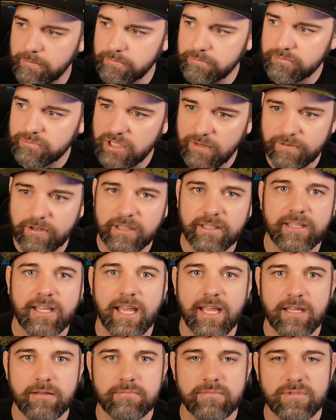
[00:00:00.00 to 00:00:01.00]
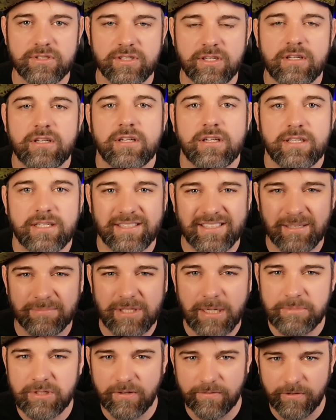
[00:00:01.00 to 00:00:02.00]
different games,
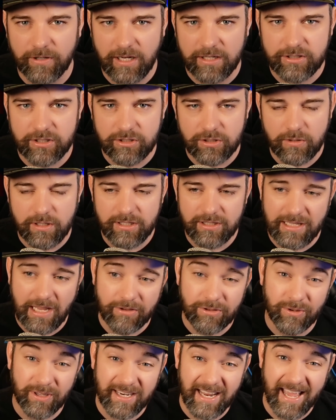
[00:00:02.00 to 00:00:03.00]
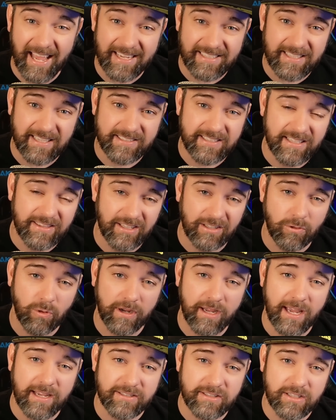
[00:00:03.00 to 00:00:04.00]
sometimes you forget to do it. Now you can access it in the
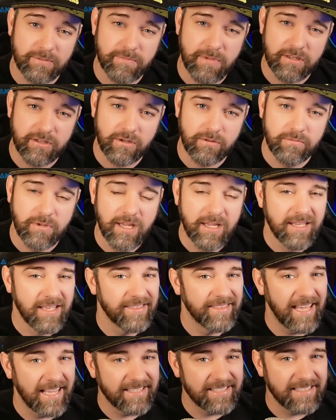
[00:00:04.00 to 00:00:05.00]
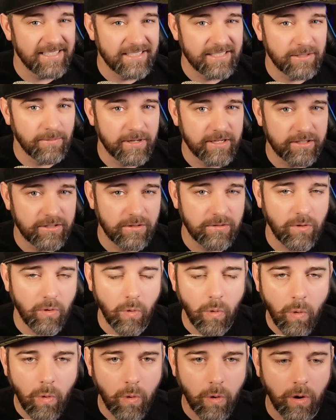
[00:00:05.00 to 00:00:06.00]
quick access menu. That's an easy way to do it.
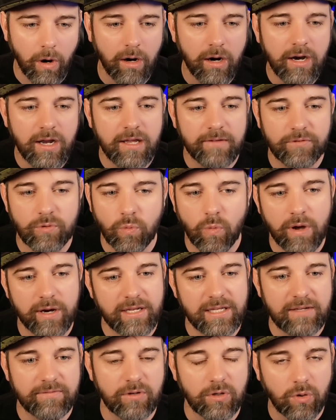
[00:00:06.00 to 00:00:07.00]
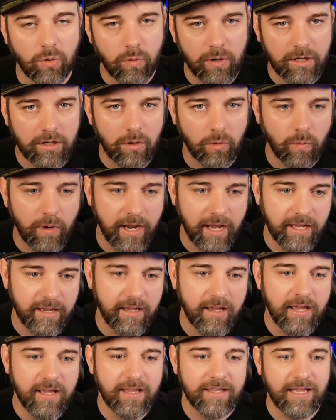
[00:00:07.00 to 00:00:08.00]
Or if you want an even quicker way,
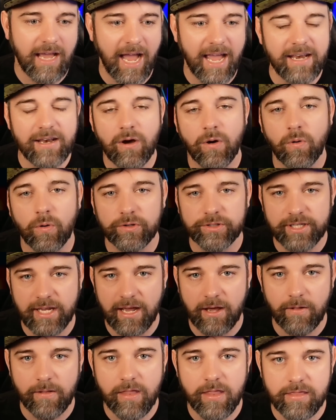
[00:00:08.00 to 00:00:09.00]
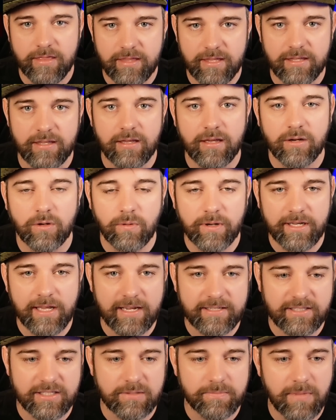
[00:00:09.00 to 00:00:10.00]
I'd hold down the quick
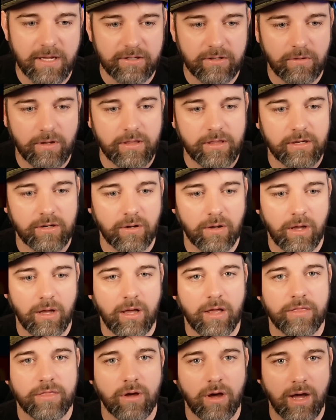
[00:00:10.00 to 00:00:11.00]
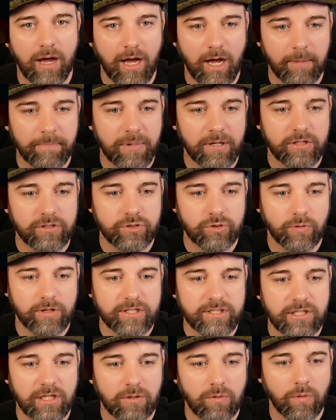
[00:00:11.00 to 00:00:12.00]
access menu, and then the up
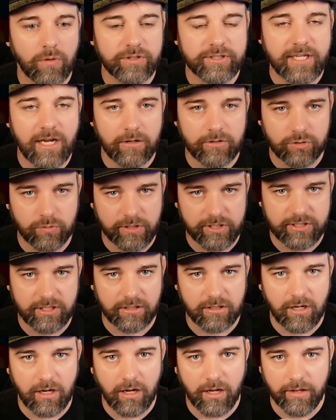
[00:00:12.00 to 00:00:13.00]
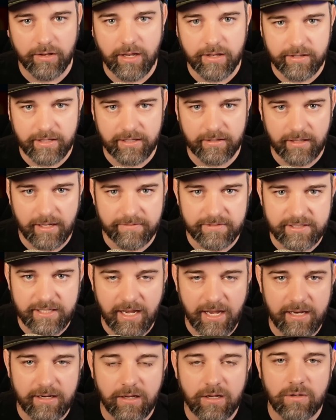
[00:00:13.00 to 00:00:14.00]
joystick or down joystick on the left
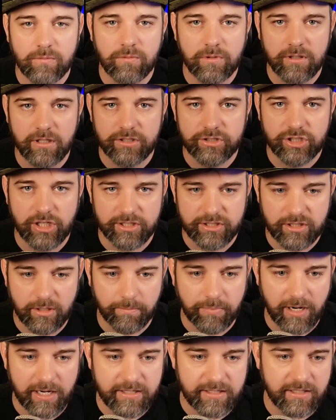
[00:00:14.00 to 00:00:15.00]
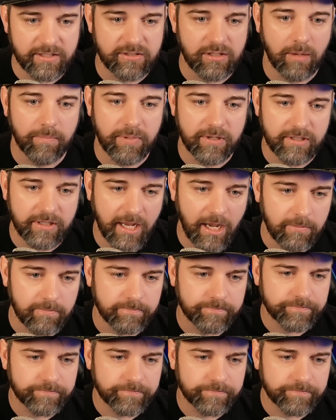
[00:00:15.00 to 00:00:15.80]
side will adjust the brightness up and down.